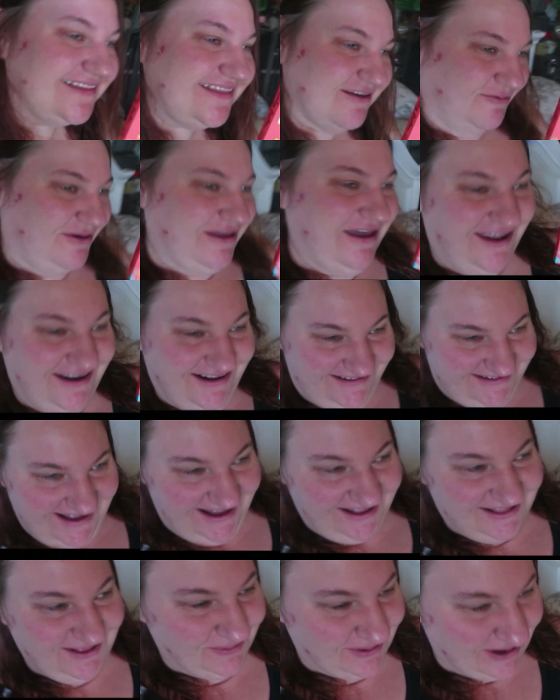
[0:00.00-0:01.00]
that we got
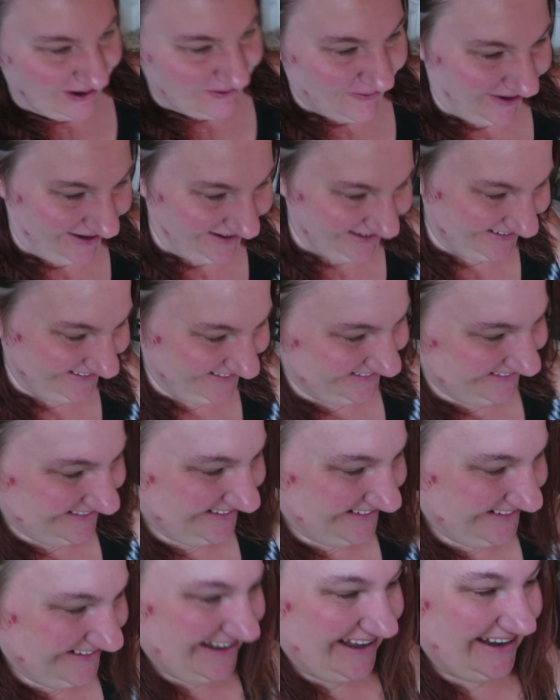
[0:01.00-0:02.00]
exactly what I wanted
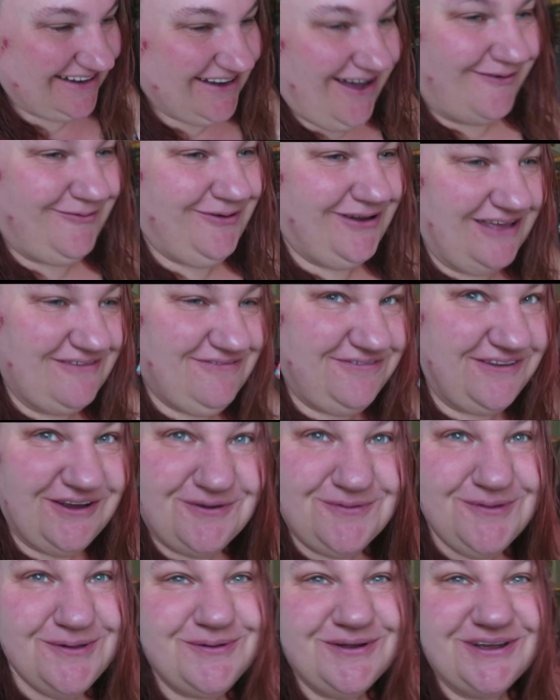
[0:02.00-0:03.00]
and not what I
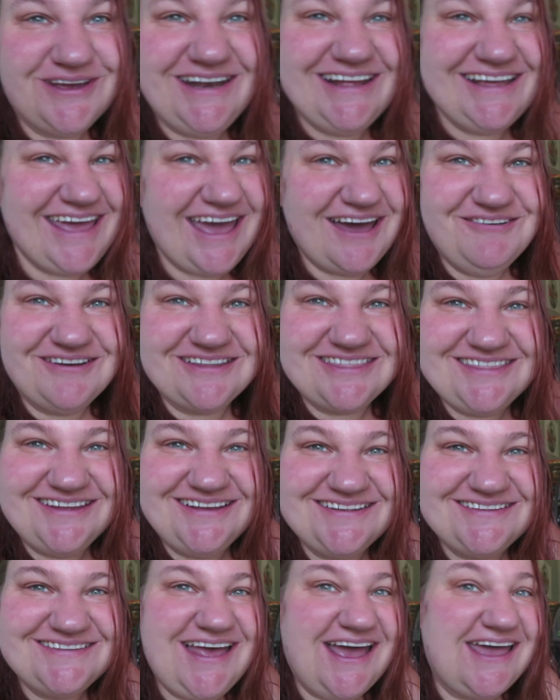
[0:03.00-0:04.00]
feared we were gonna get with
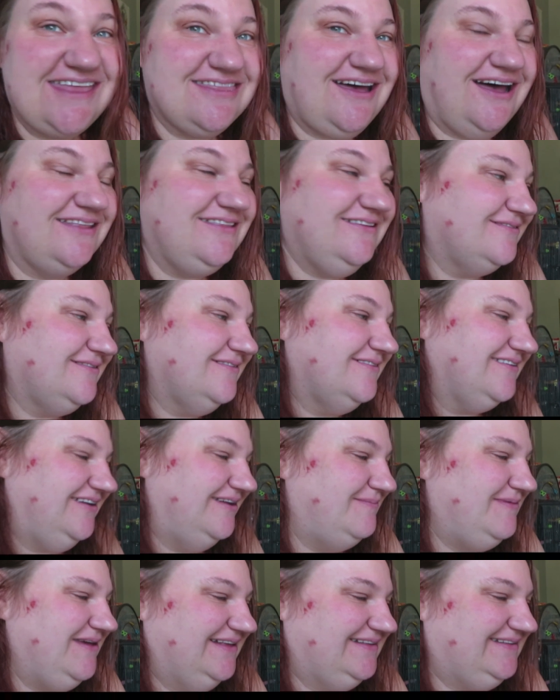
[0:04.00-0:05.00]
this. I thought this was
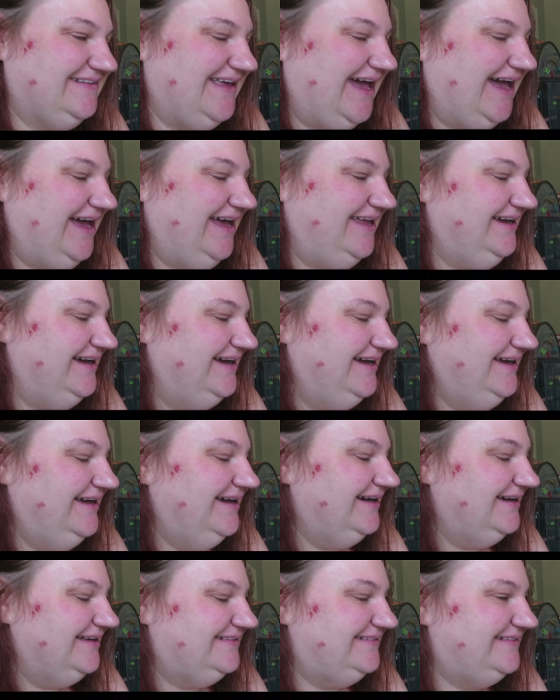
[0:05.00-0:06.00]
gonna be a sad,
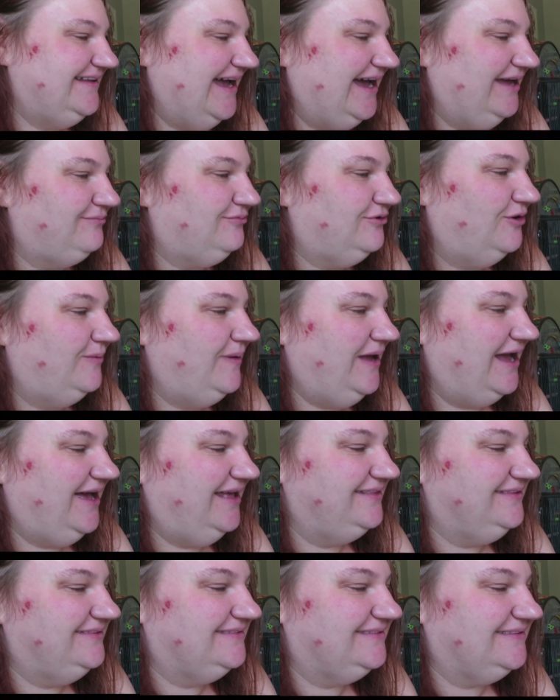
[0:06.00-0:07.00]
sad
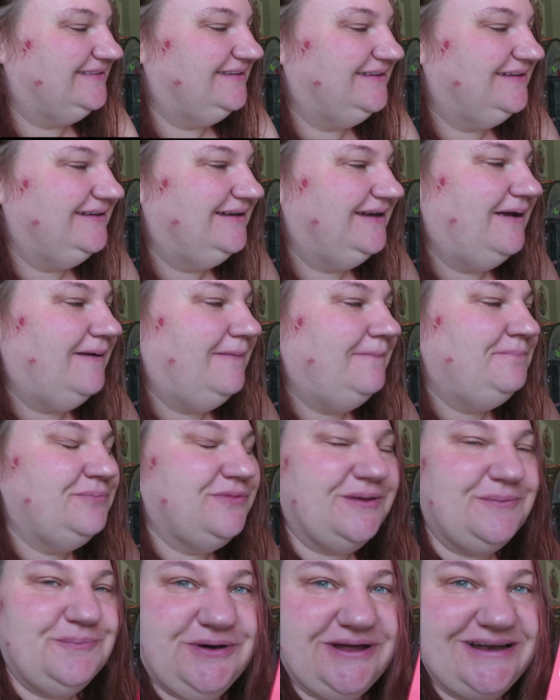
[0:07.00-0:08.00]
romance,
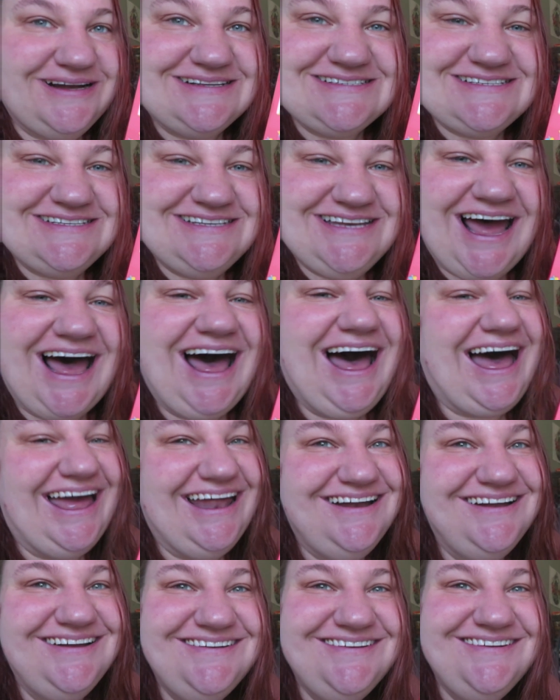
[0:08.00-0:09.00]
but it's not.